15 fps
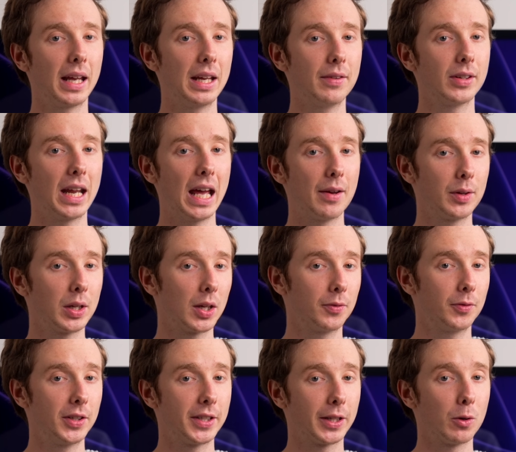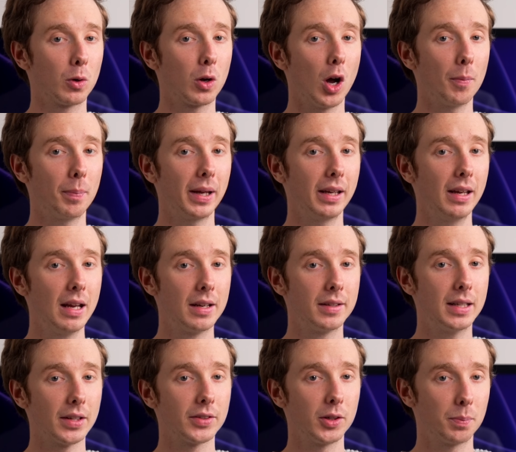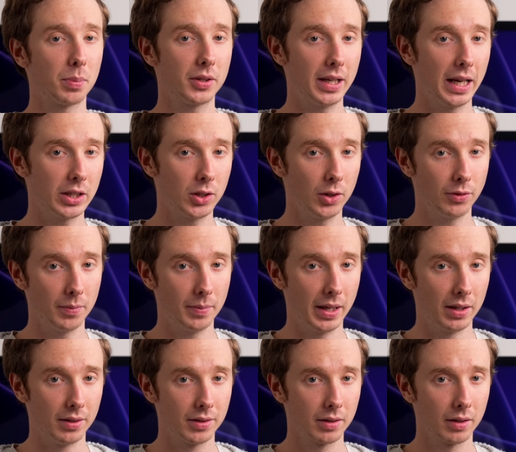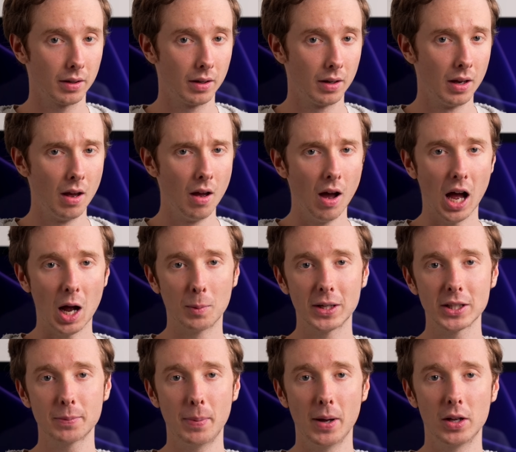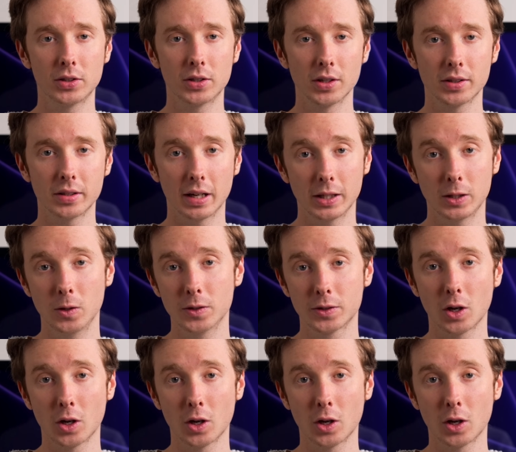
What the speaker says: even having a physical copy doesn't protect you from this. I once purchased a used